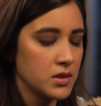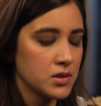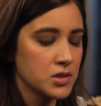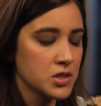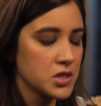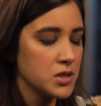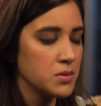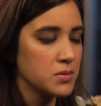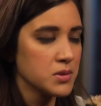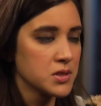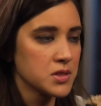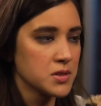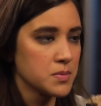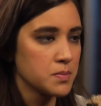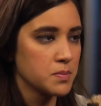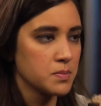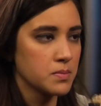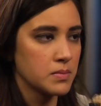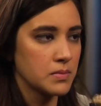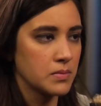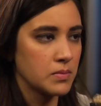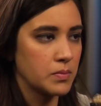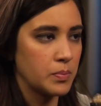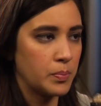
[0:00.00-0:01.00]
And she was
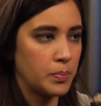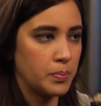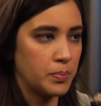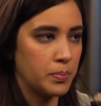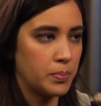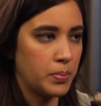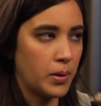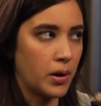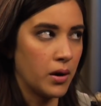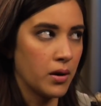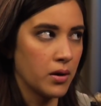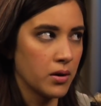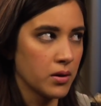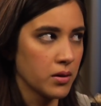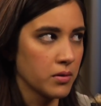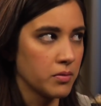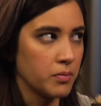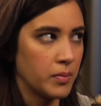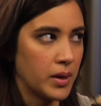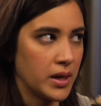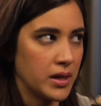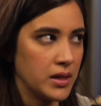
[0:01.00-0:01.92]
part of